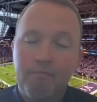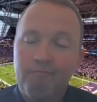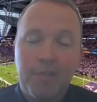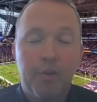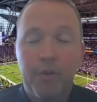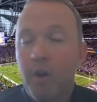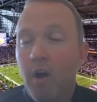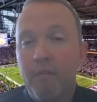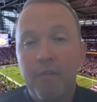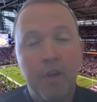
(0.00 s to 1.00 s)
Still did
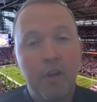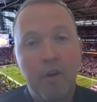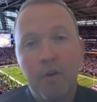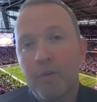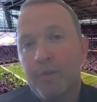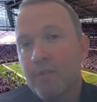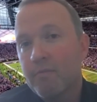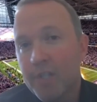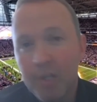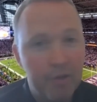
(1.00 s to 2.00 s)
all the videos,
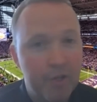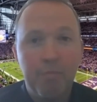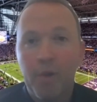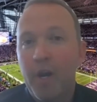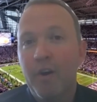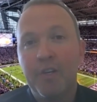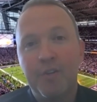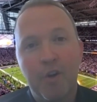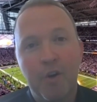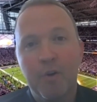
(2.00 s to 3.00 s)
still did player
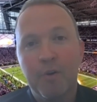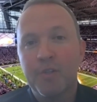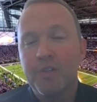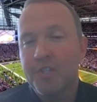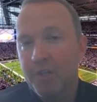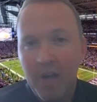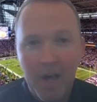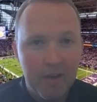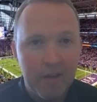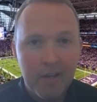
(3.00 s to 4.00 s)
intros, still
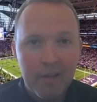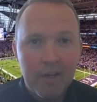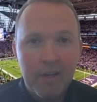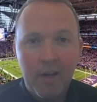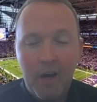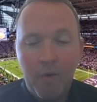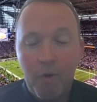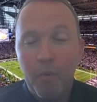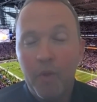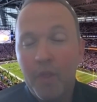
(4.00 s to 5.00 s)
had
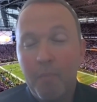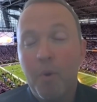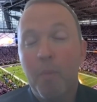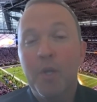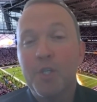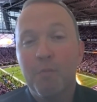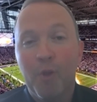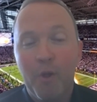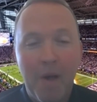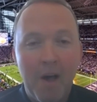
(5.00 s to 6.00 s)
what the
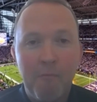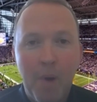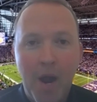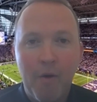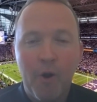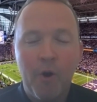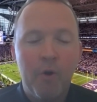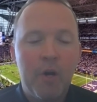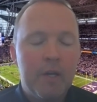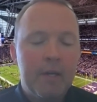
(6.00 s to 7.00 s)
permissible amount of pyro.